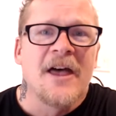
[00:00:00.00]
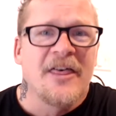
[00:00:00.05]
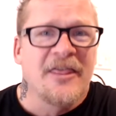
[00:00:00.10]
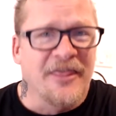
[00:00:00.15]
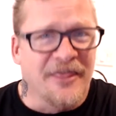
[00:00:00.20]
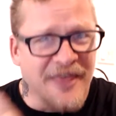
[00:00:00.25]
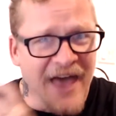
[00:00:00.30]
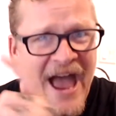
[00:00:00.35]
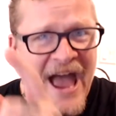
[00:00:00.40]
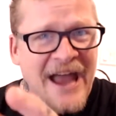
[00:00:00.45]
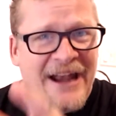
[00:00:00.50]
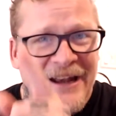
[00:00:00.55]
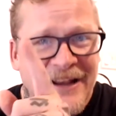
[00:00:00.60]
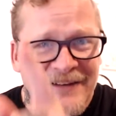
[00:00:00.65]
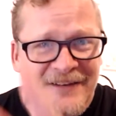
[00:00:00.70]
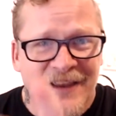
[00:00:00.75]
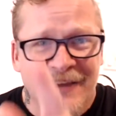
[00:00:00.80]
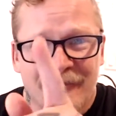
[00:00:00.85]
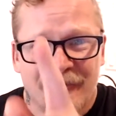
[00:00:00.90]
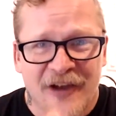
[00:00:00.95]
That
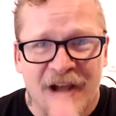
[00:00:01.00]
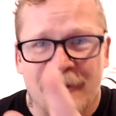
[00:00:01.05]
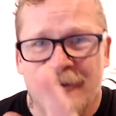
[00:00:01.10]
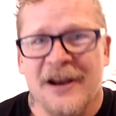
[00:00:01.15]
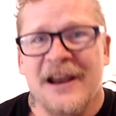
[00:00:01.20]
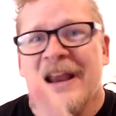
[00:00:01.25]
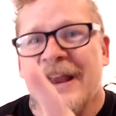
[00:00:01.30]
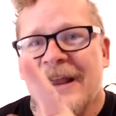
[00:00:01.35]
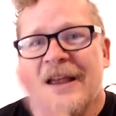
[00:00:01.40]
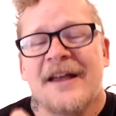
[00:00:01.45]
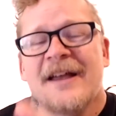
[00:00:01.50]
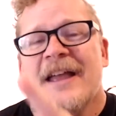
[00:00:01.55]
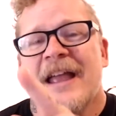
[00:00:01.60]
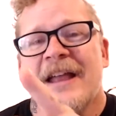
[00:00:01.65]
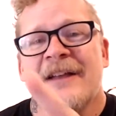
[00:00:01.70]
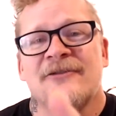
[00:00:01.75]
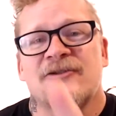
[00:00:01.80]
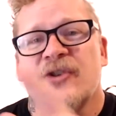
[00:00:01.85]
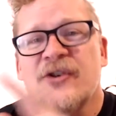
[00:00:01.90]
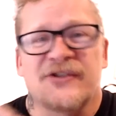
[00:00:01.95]
is a very
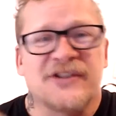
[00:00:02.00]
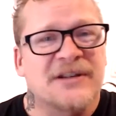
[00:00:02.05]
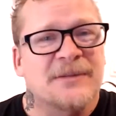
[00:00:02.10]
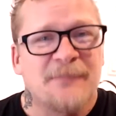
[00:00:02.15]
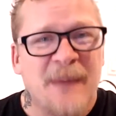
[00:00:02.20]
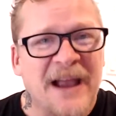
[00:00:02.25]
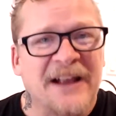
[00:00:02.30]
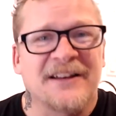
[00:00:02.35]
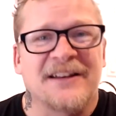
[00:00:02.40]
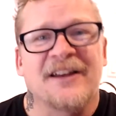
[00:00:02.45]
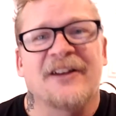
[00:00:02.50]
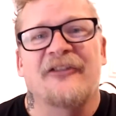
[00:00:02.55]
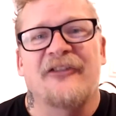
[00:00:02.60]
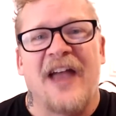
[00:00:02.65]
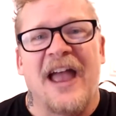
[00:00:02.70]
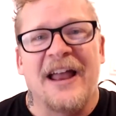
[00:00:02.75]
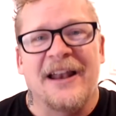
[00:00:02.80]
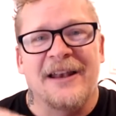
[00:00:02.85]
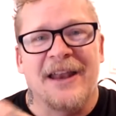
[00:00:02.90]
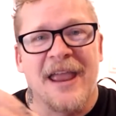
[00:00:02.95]
introspective
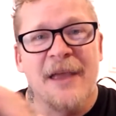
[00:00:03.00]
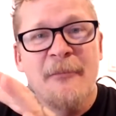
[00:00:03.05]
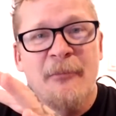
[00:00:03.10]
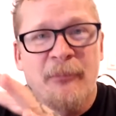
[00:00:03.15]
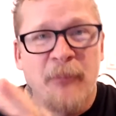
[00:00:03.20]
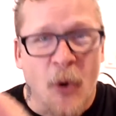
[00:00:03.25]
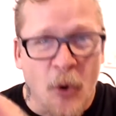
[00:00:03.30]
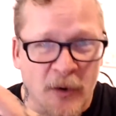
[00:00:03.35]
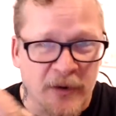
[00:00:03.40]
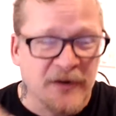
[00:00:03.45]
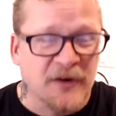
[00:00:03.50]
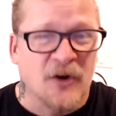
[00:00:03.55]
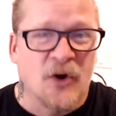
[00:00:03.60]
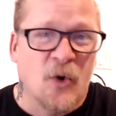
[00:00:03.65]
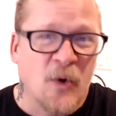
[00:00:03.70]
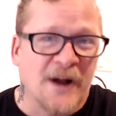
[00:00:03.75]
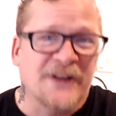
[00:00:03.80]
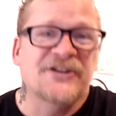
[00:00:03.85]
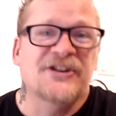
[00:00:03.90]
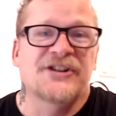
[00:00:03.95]
and important
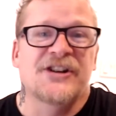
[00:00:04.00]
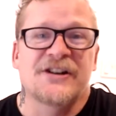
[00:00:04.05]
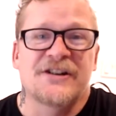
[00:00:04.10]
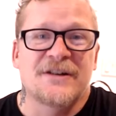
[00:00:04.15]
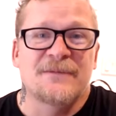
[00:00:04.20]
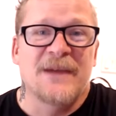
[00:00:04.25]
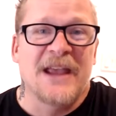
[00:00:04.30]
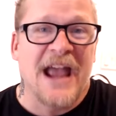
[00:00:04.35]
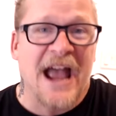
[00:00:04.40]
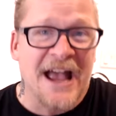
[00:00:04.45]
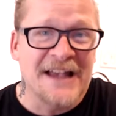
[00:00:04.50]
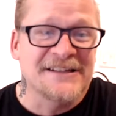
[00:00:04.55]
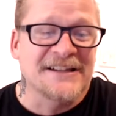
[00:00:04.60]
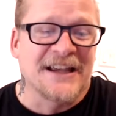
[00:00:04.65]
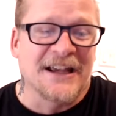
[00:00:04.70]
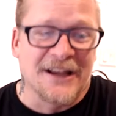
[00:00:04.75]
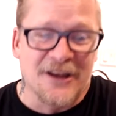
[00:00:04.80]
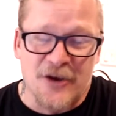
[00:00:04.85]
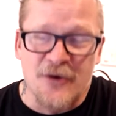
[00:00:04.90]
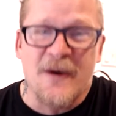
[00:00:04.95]
question to be
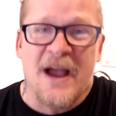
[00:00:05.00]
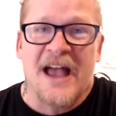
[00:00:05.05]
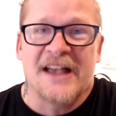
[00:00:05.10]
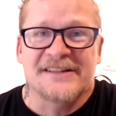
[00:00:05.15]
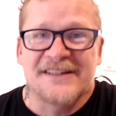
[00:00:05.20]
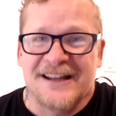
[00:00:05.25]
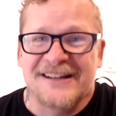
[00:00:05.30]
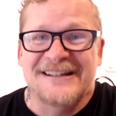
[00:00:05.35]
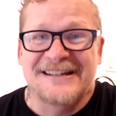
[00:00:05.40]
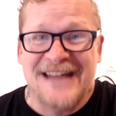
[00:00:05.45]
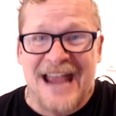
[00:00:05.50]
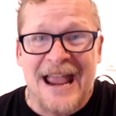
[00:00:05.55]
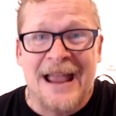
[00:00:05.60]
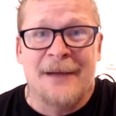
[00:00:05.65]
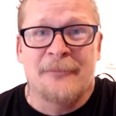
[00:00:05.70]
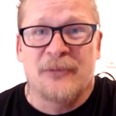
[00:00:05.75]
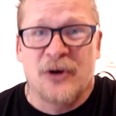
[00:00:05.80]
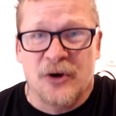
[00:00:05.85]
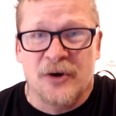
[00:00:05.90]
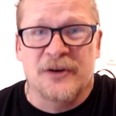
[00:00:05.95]
asking. You ask a
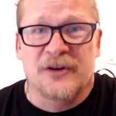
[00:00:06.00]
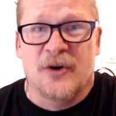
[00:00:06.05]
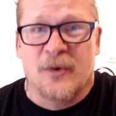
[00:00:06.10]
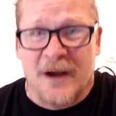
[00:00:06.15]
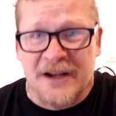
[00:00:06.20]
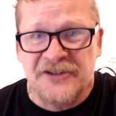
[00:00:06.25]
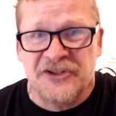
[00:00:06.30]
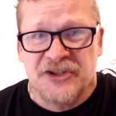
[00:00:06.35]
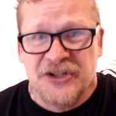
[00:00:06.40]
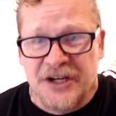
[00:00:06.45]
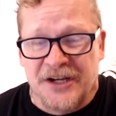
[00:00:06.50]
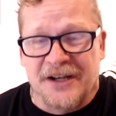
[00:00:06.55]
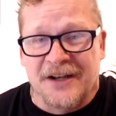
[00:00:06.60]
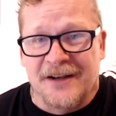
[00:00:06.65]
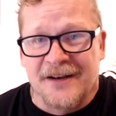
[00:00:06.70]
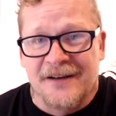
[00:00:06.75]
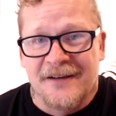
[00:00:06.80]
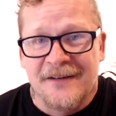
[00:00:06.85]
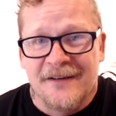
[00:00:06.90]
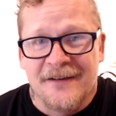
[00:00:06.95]
damn good question.
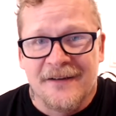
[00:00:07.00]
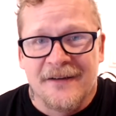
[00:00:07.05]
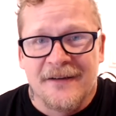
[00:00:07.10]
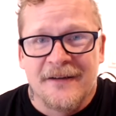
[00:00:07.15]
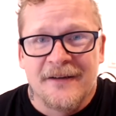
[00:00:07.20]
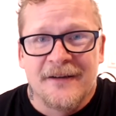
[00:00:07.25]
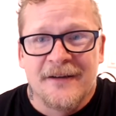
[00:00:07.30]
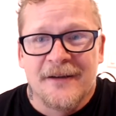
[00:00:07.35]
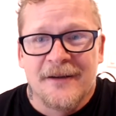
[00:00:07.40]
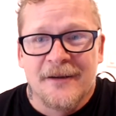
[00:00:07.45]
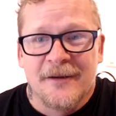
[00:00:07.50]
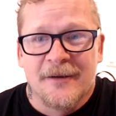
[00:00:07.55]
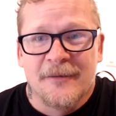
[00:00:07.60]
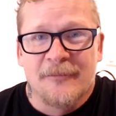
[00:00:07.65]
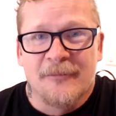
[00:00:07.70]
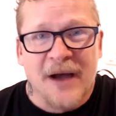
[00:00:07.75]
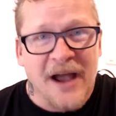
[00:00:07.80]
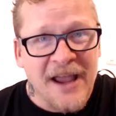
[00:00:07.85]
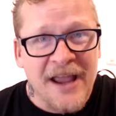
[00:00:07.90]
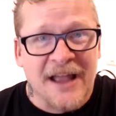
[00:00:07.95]

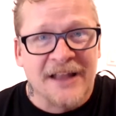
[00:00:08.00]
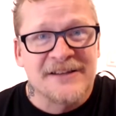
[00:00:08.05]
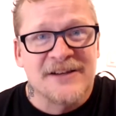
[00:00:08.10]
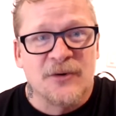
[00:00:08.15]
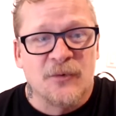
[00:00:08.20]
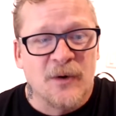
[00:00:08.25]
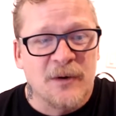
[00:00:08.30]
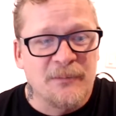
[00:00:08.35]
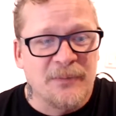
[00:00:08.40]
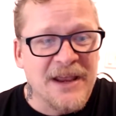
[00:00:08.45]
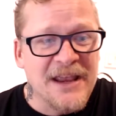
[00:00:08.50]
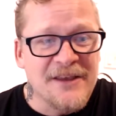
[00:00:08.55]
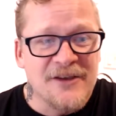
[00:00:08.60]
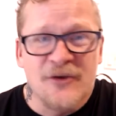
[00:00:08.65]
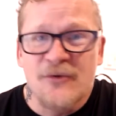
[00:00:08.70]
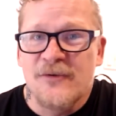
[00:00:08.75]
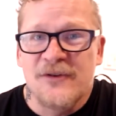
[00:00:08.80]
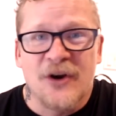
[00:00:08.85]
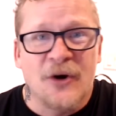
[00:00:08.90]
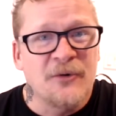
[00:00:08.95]
My answer would be
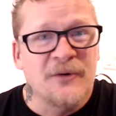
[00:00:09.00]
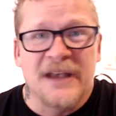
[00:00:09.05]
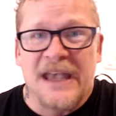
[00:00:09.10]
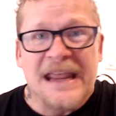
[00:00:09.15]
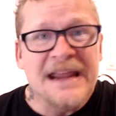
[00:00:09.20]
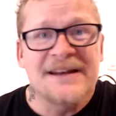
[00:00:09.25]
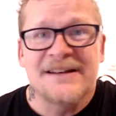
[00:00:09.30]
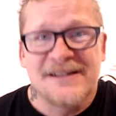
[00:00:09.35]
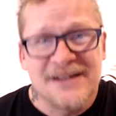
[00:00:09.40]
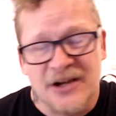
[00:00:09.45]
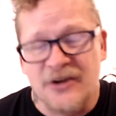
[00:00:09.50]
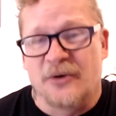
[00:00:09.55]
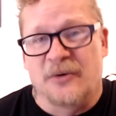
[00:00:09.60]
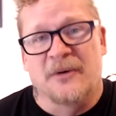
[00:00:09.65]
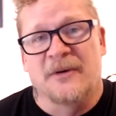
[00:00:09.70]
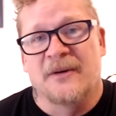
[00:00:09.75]
you don't need to.